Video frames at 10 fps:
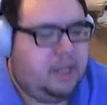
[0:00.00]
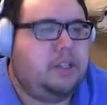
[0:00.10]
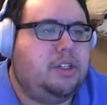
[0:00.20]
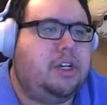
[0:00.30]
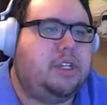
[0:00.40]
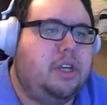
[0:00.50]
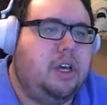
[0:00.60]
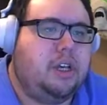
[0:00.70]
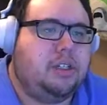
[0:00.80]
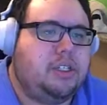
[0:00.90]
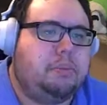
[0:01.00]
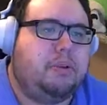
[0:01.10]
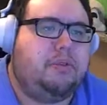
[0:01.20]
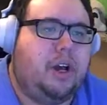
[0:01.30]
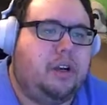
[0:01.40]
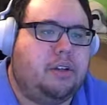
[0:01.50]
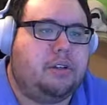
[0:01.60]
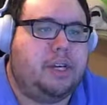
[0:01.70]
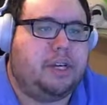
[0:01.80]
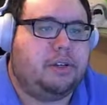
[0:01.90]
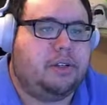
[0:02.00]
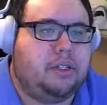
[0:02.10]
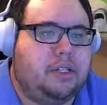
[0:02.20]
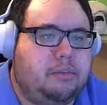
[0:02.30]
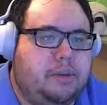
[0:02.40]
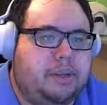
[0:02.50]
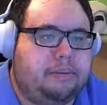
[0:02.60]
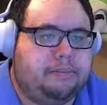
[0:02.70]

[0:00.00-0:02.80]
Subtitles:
Just to simplify our notation a little bit.